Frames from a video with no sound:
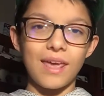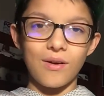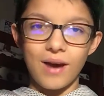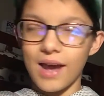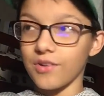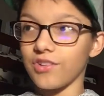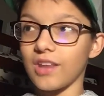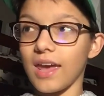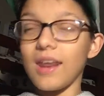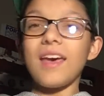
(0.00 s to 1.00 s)
Ohio
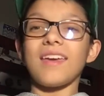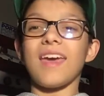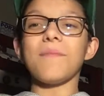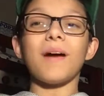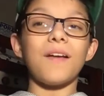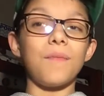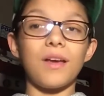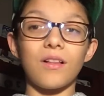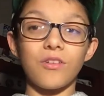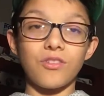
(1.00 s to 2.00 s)
State. Game might have been
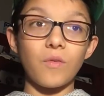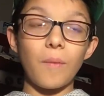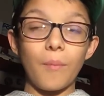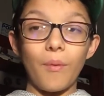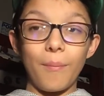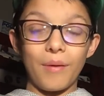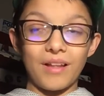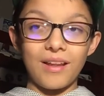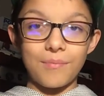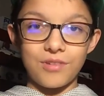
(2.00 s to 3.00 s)
close at one point, but
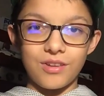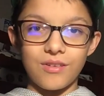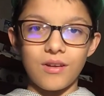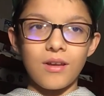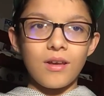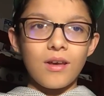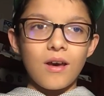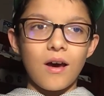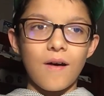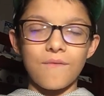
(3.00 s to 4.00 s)
Clemson
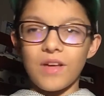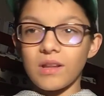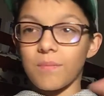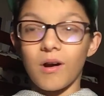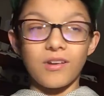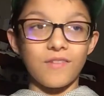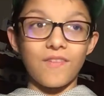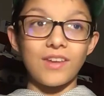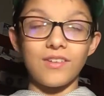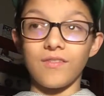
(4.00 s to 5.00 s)
fell apart
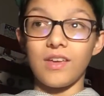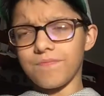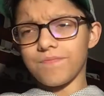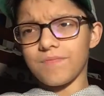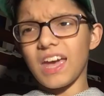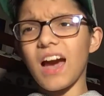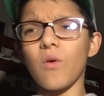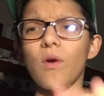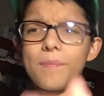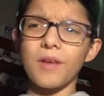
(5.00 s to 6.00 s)
defensively. They got
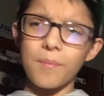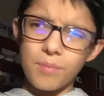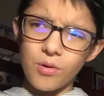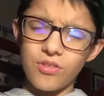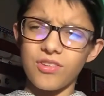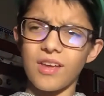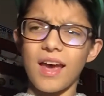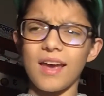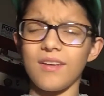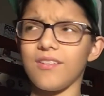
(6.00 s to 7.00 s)
whipped on both
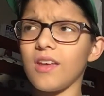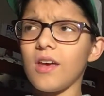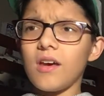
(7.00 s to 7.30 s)
sides.